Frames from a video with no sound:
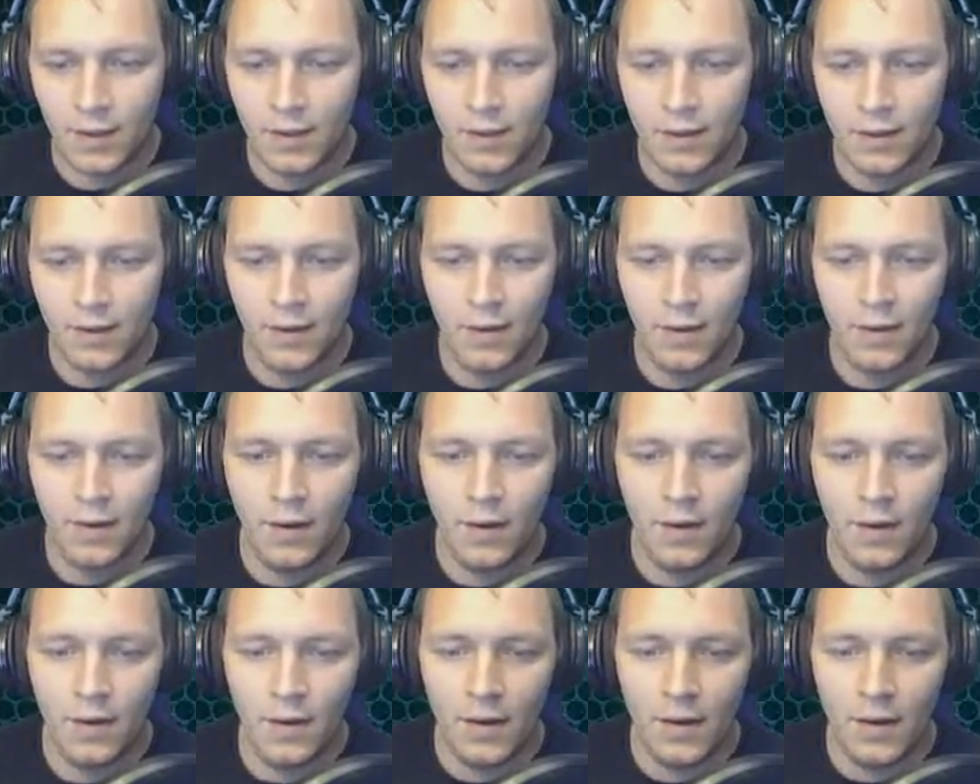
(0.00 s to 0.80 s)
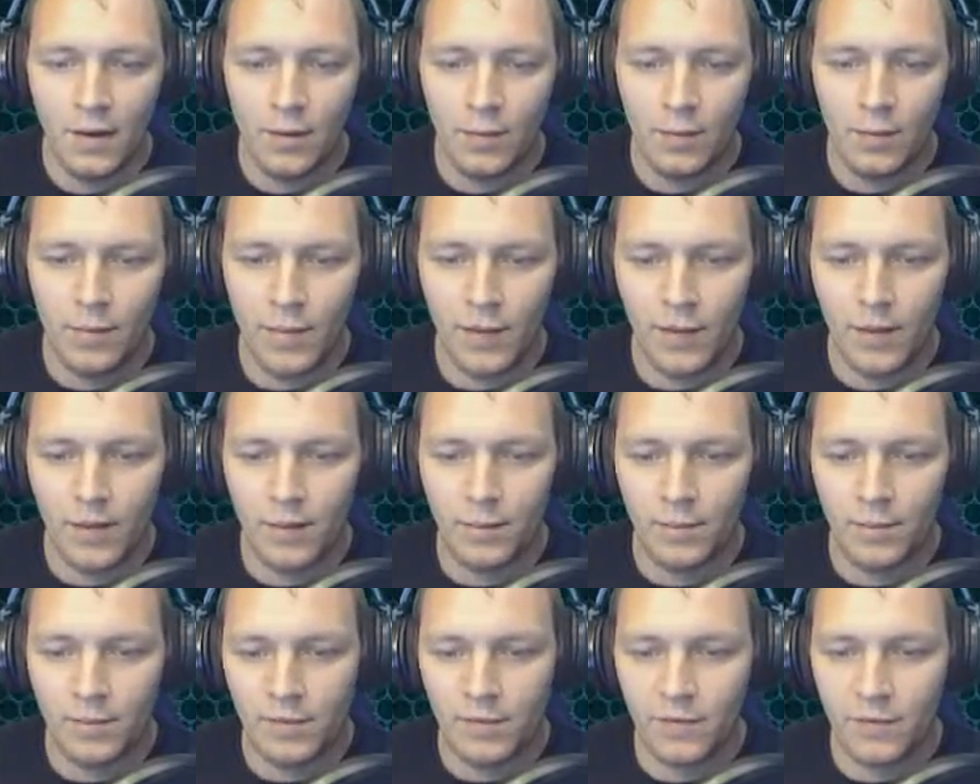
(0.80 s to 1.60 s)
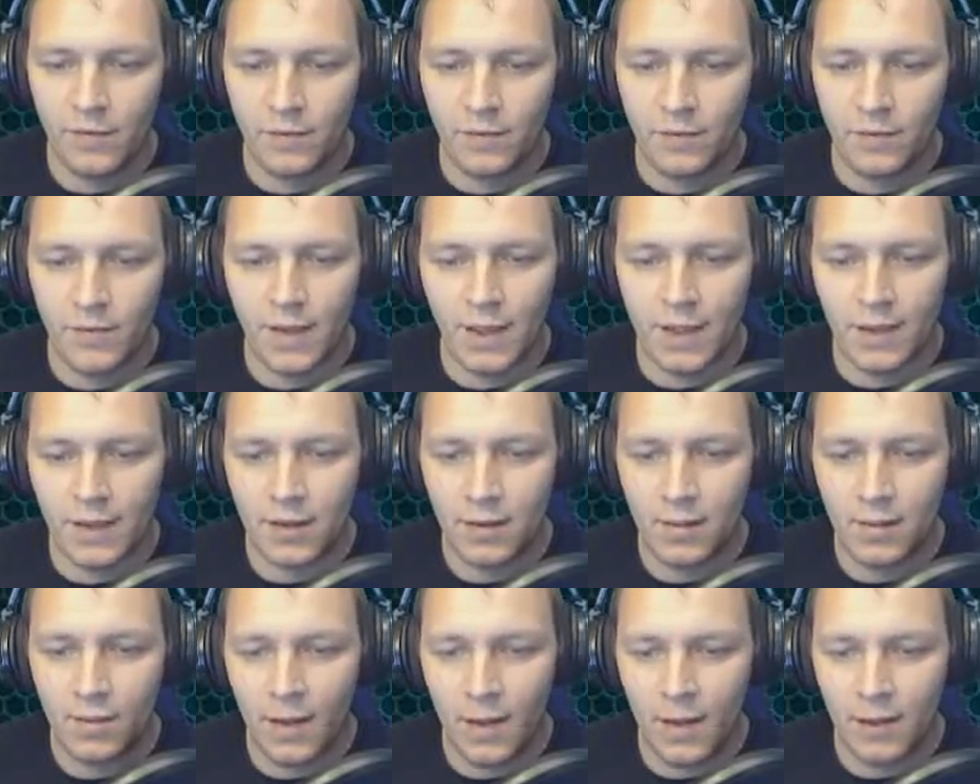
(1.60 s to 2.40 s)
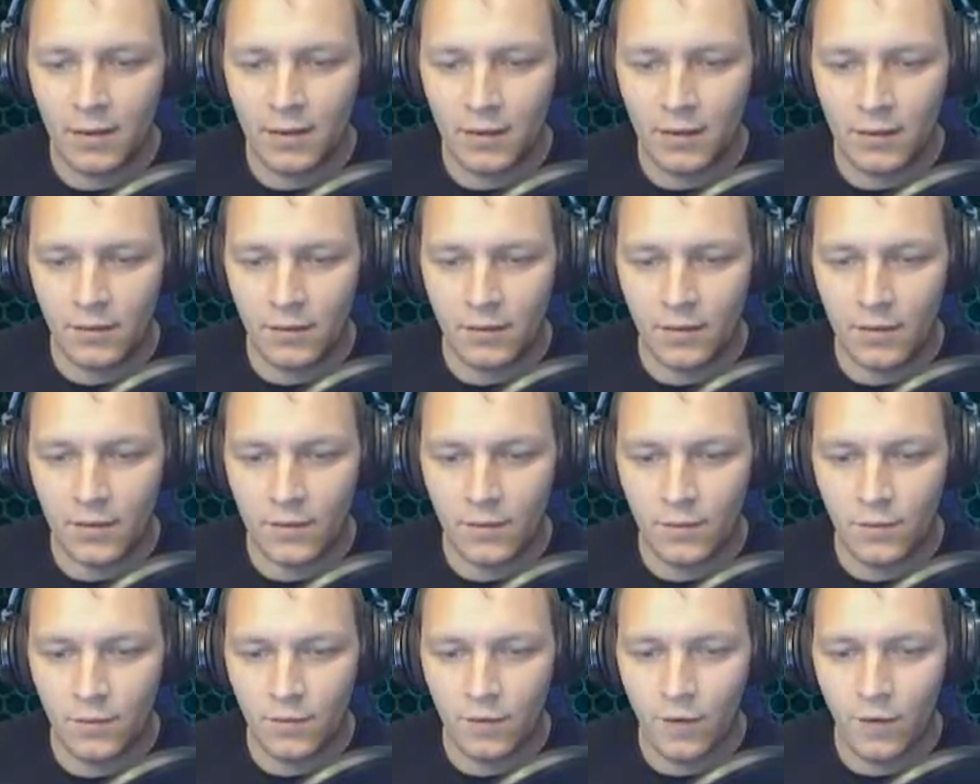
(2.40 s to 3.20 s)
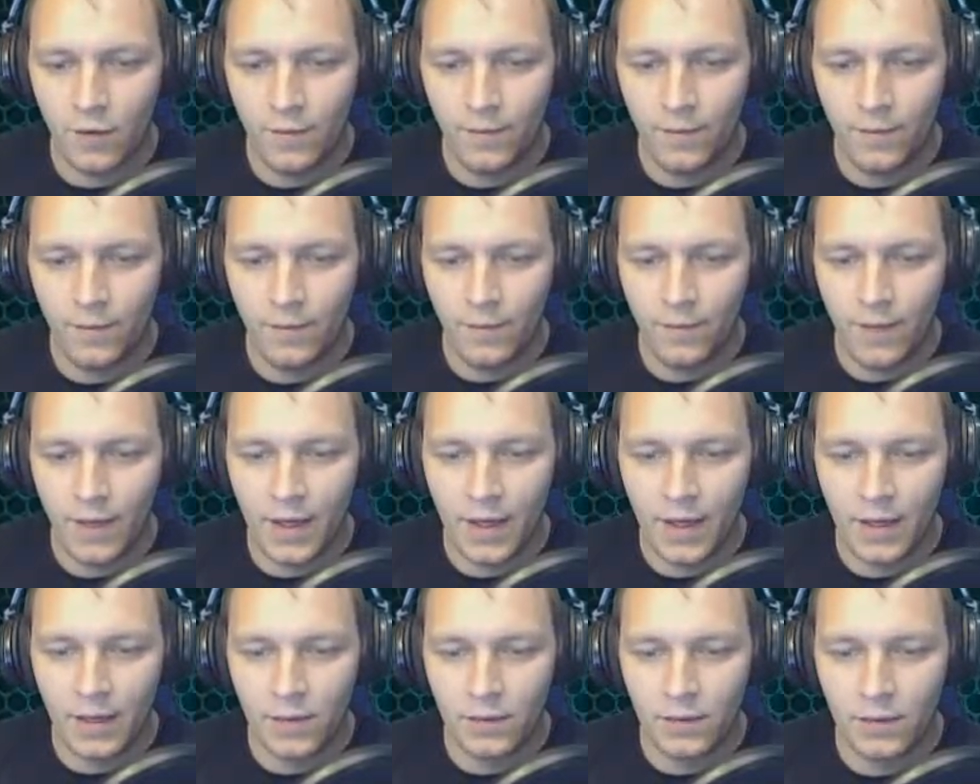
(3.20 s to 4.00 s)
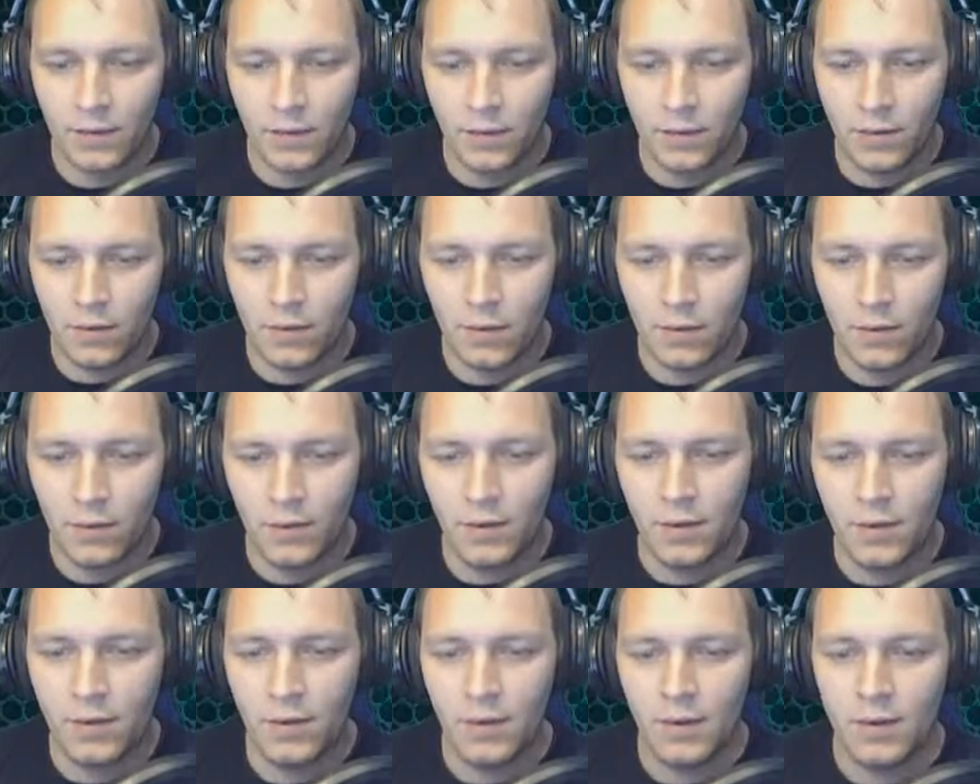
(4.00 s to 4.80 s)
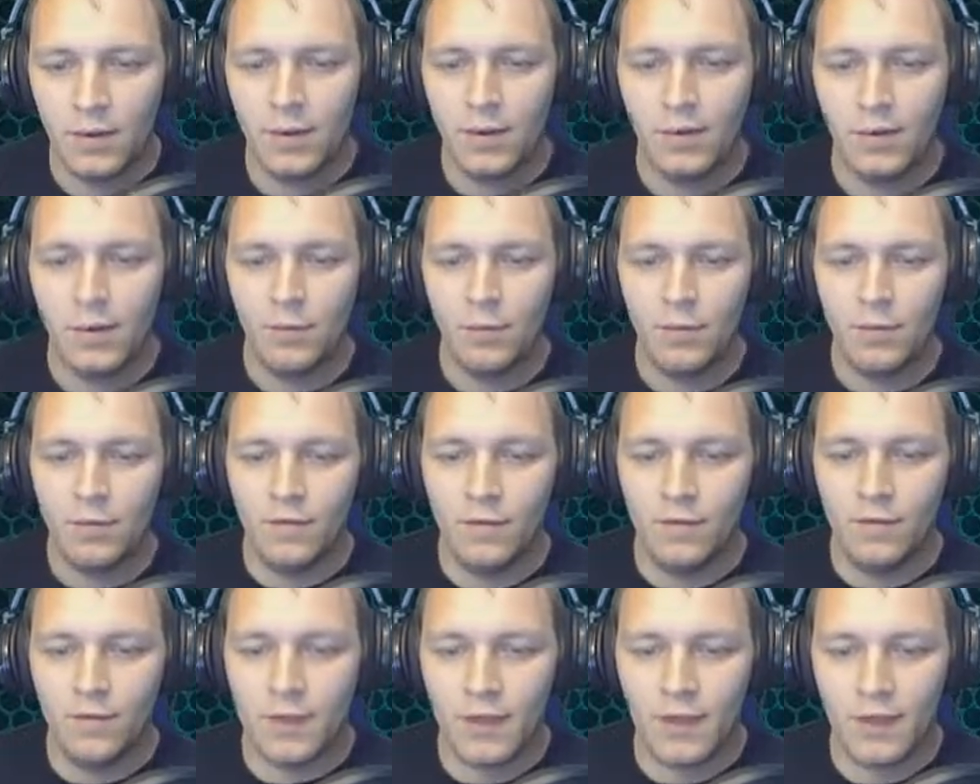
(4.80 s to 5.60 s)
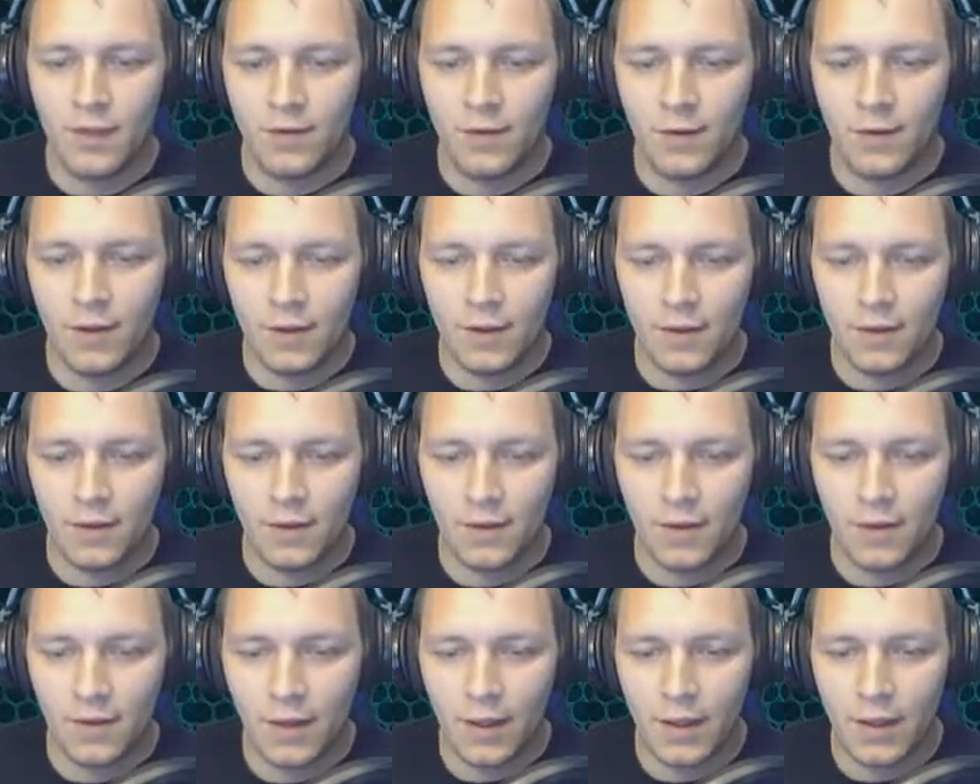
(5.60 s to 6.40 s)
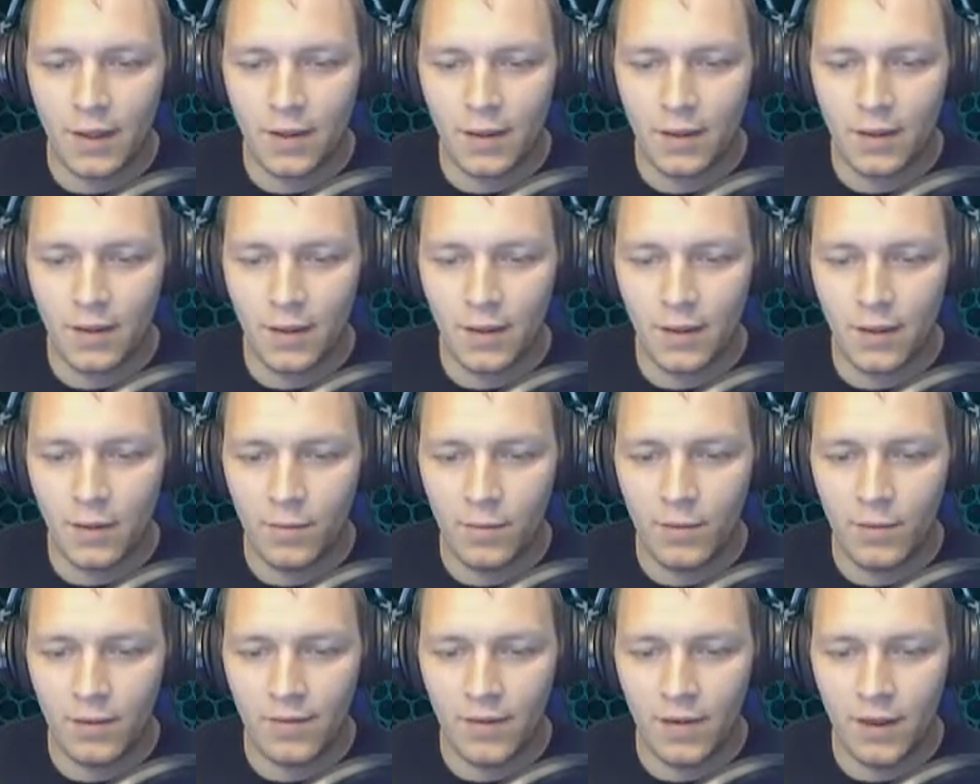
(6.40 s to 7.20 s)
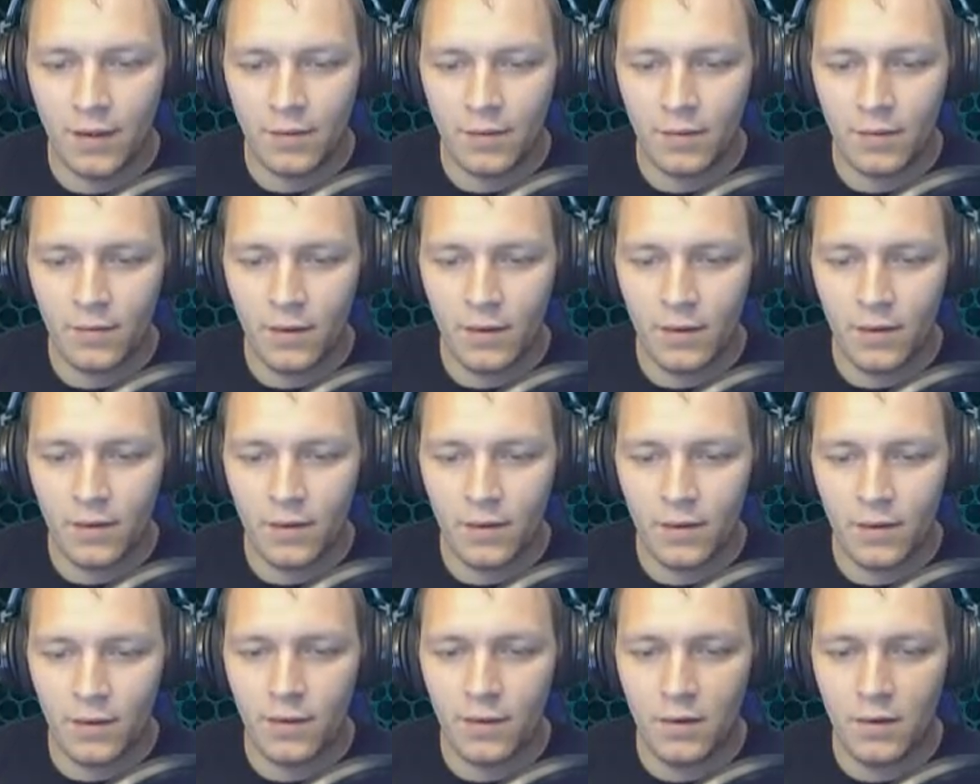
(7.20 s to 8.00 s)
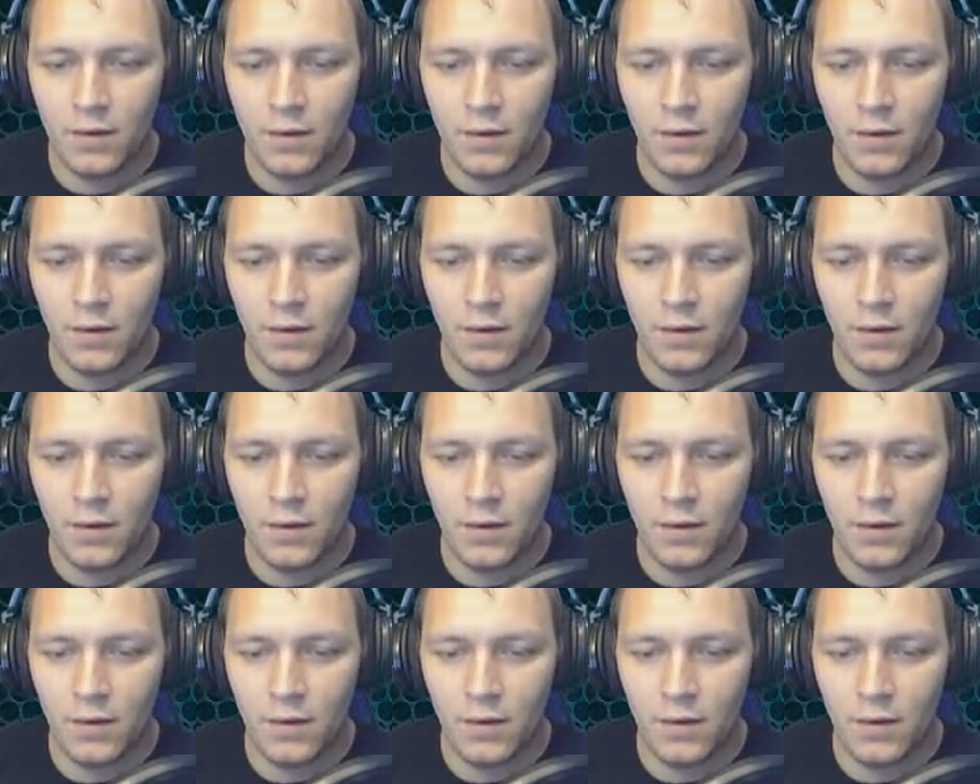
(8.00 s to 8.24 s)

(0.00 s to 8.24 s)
in it, but it'll be from selected battles from the actual movie series, like above Tatooine or